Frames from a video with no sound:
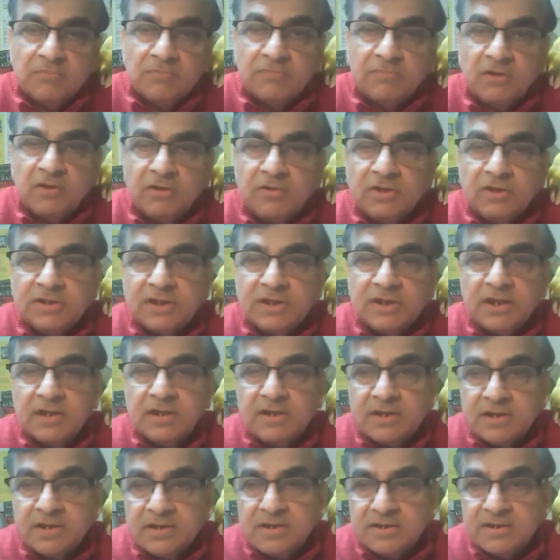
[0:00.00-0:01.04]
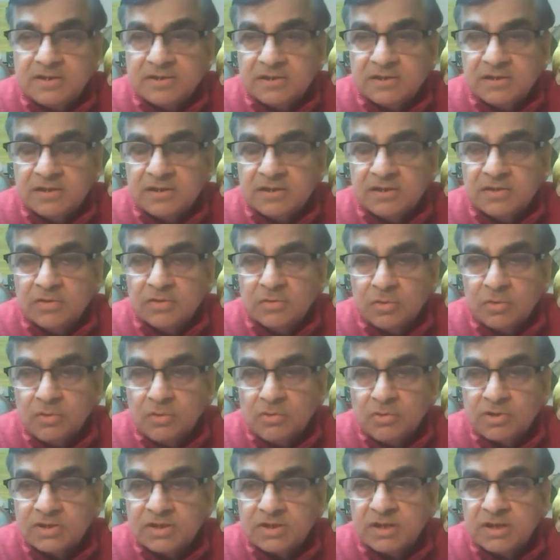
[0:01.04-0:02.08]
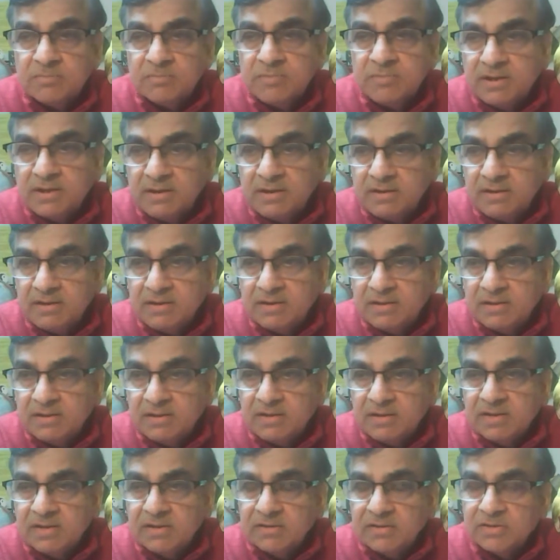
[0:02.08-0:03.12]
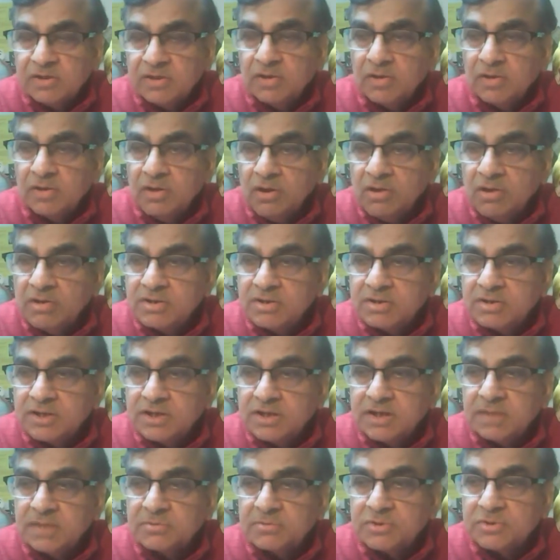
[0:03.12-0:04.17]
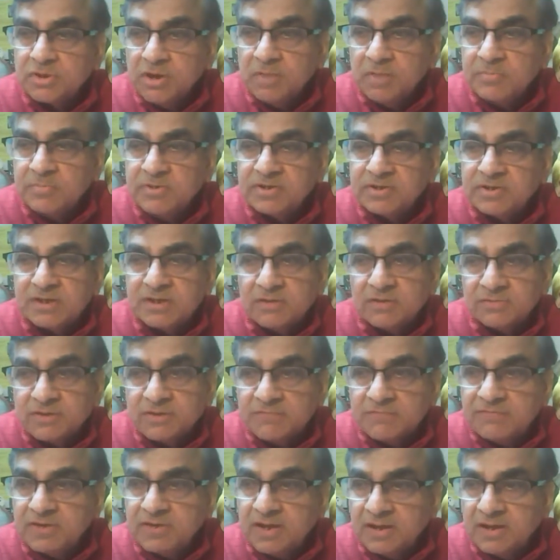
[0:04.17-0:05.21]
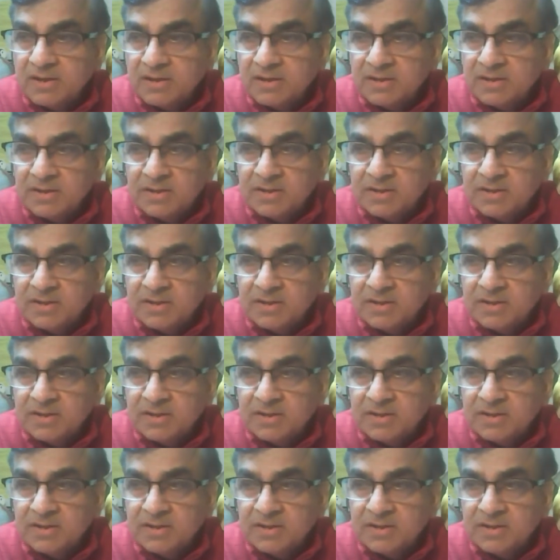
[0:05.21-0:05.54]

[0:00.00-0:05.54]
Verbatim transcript: Following their leaders, Rhodes and Milner, they all set up shop in South Africa,